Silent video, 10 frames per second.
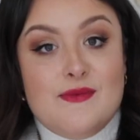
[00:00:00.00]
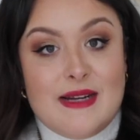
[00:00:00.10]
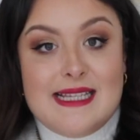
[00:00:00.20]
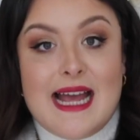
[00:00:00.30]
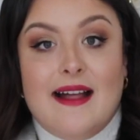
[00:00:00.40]

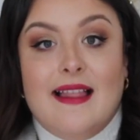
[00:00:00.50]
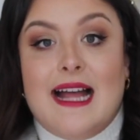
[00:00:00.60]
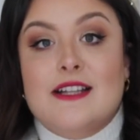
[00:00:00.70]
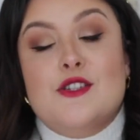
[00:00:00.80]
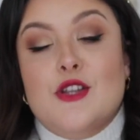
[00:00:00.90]
retail
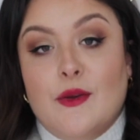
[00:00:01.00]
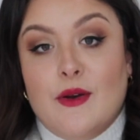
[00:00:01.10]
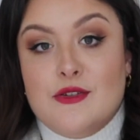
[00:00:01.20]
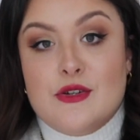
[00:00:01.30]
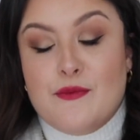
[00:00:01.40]
at
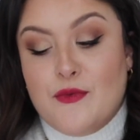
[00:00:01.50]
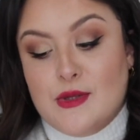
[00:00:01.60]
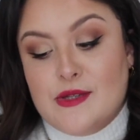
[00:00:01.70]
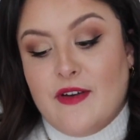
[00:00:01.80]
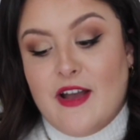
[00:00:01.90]

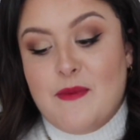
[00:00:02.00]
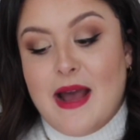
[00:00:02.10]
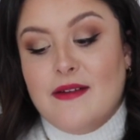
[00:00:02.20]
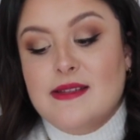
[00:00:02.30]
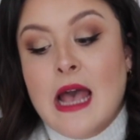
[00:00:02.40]

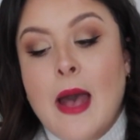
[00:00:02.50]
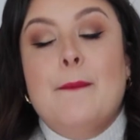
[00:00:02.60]
£245,